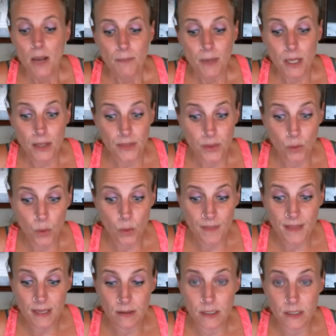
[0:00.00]
But the
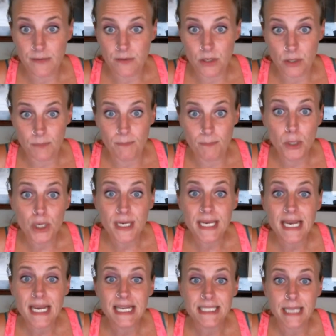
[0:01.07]
one that he
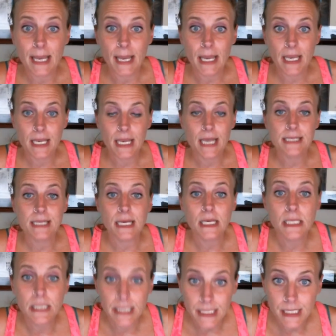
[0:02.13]
has a
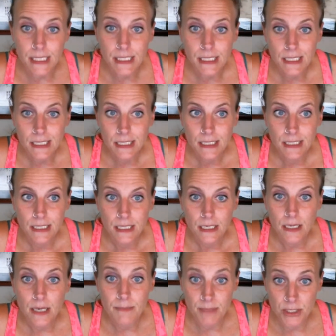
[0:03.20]
Clinton
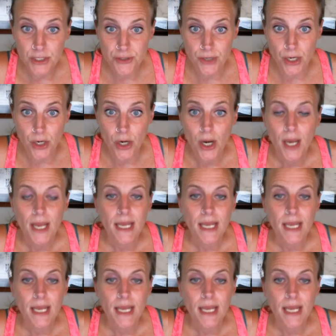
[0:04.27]
administrator.